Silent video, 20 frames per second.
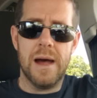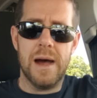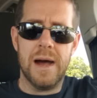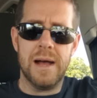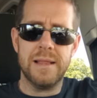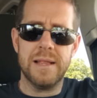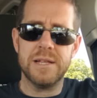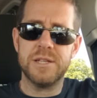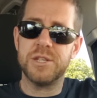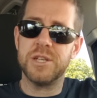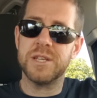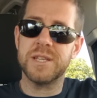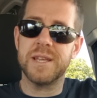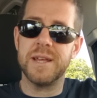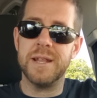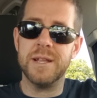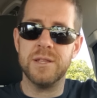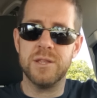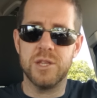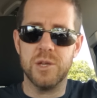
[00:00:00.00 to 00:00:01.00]
Uh, let's just
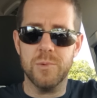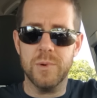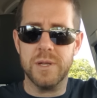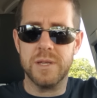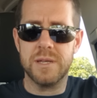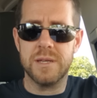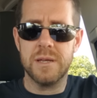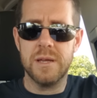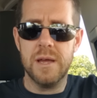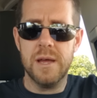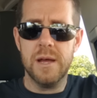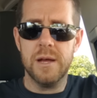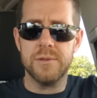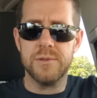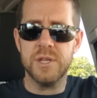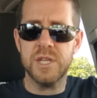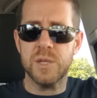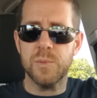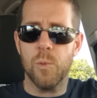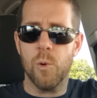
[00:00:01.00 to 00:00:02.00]
get into it.
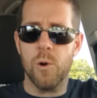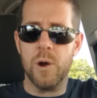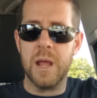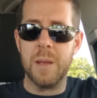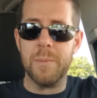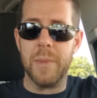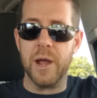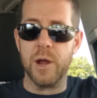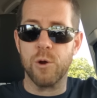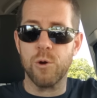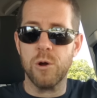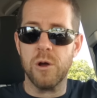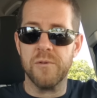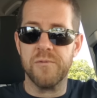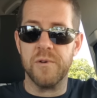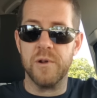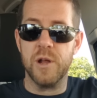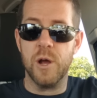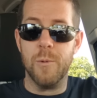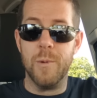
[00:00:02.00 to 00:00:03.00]
This morning, my
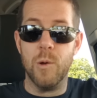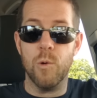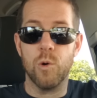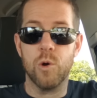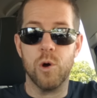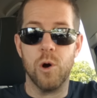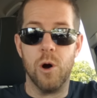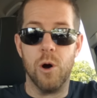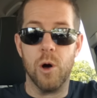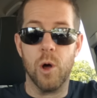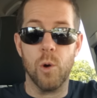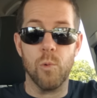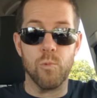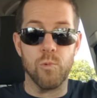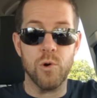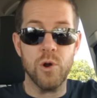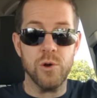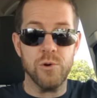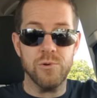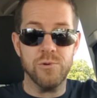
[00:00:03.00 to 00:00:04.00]
girlfriend, who we will call
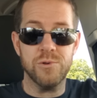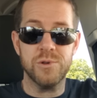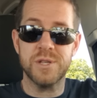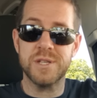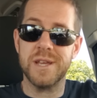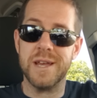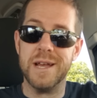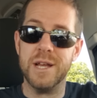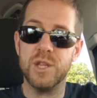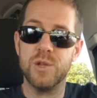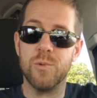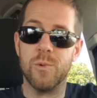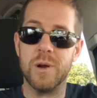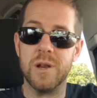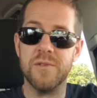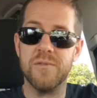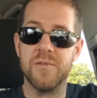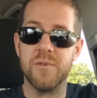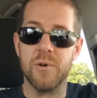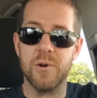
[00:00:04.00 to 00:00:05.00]
Rose, a
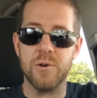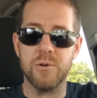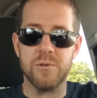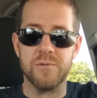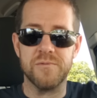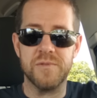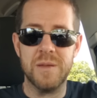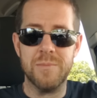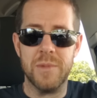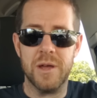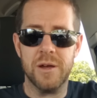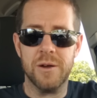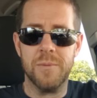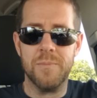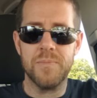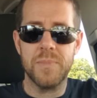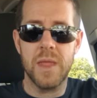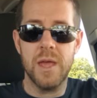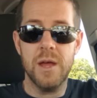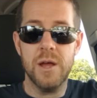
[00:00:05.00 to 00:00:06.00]
24 year old female,
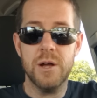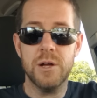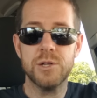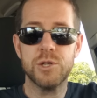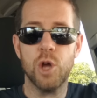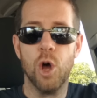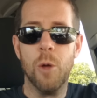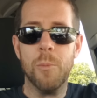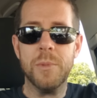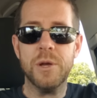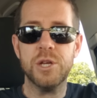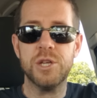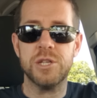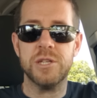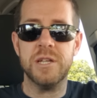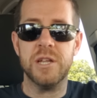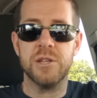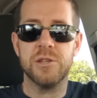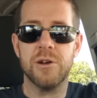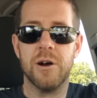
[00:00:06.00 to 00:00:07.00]
told me she
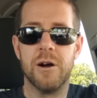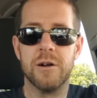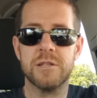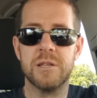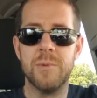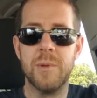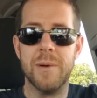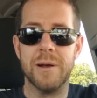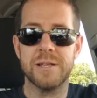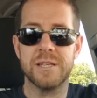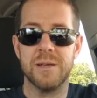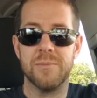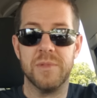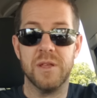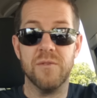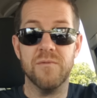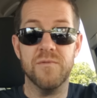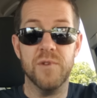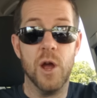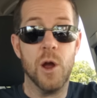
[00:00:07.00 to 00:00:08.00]
needed to talk to me about
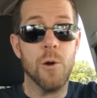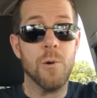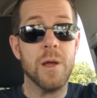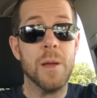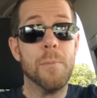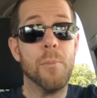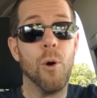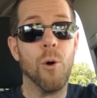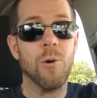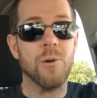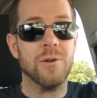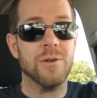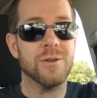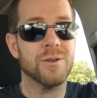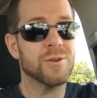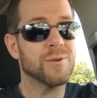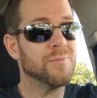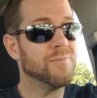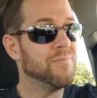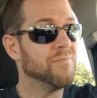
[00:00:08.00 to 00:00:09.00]
something very important.
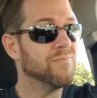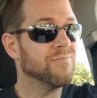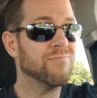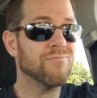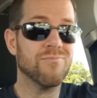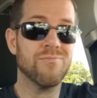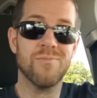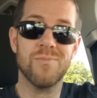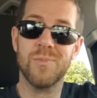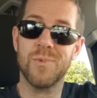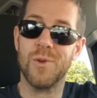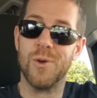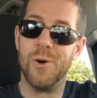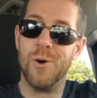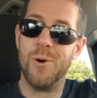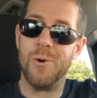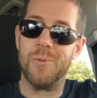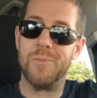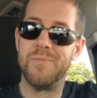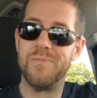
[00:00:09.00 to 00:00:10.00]

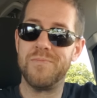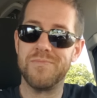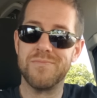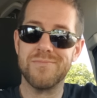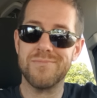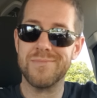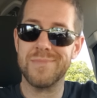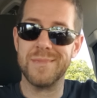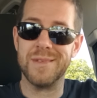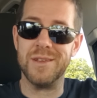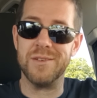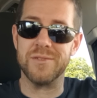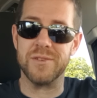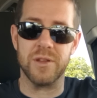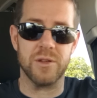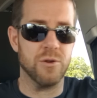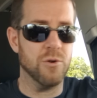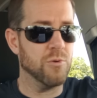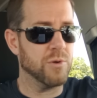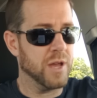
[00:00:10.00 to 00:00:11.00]
Oh, he's
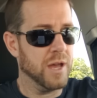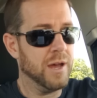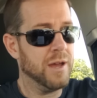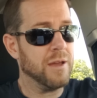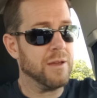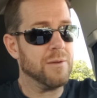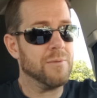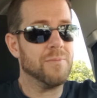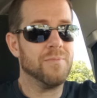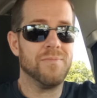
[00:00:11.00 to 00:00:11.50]
like, okay.